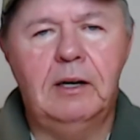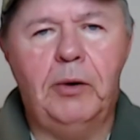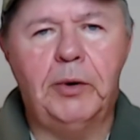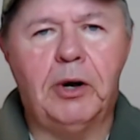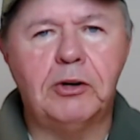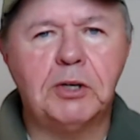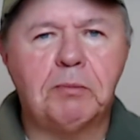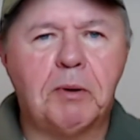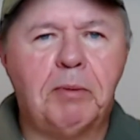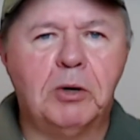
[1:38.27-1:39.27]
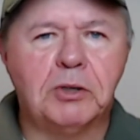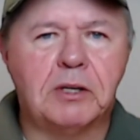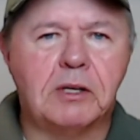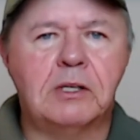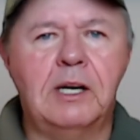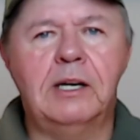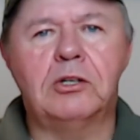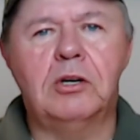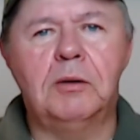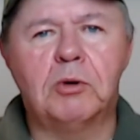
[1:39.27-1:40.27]
I would also propose that the Senate
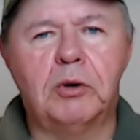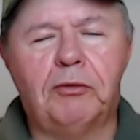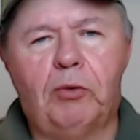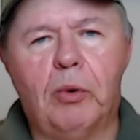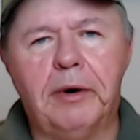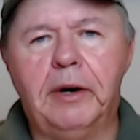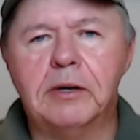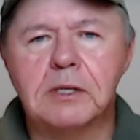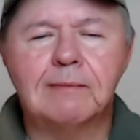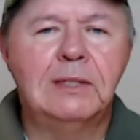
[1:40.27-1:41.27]
term go to 4 years.